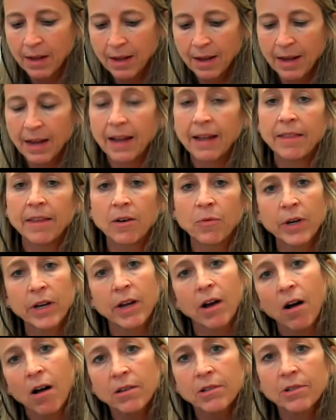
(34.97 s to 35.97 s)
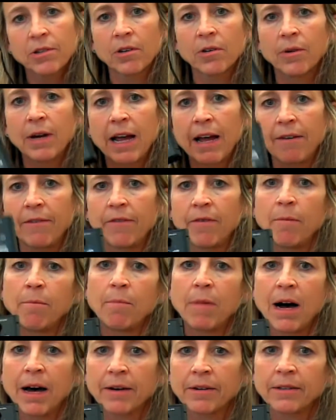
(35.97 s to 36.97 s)
And then we also have
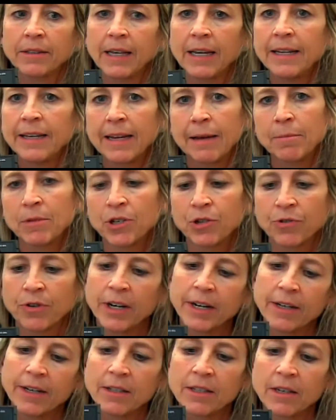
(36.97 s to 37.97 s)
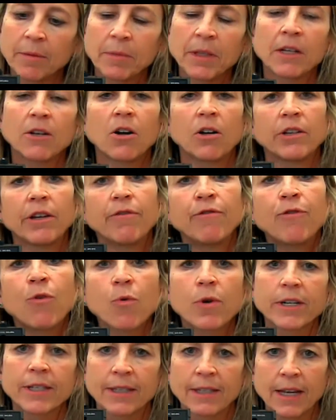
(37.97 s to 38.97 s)
modeled and demonstrated something called a
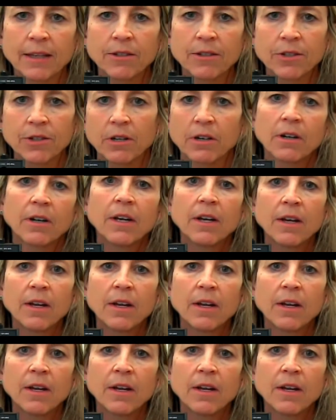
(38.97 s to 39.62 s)
force sensor.